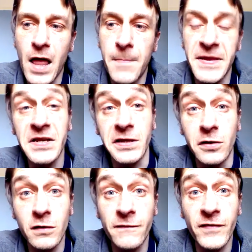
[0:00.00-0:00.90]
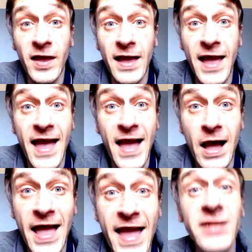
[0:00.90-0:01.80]
opinion of
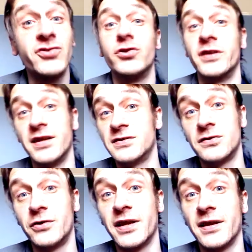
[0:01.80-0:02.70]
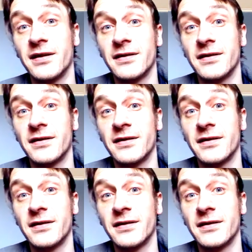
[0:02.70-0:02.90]
ancient history.